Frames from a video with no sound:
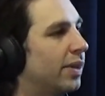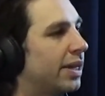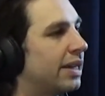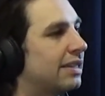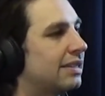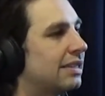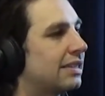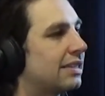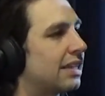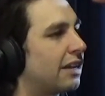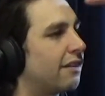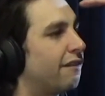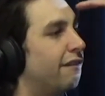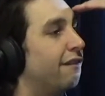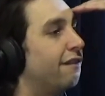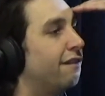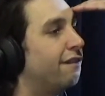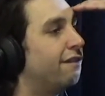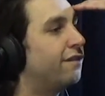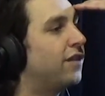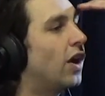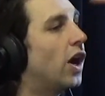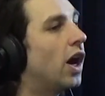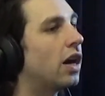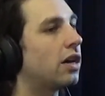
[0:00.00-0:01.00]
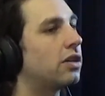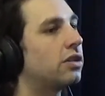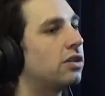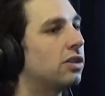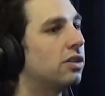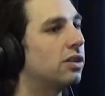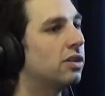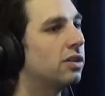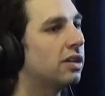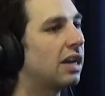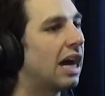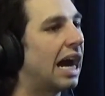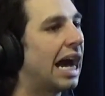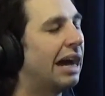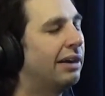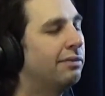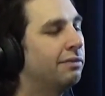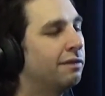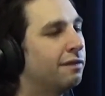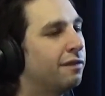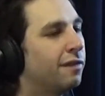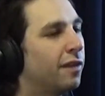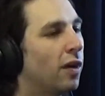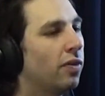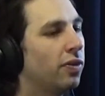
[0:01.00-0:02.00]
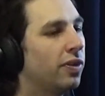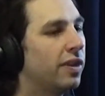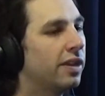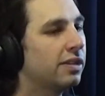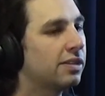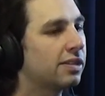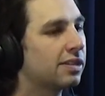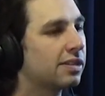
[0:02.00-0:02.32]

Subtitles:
Because it's like, fuck, dude, I haven't felt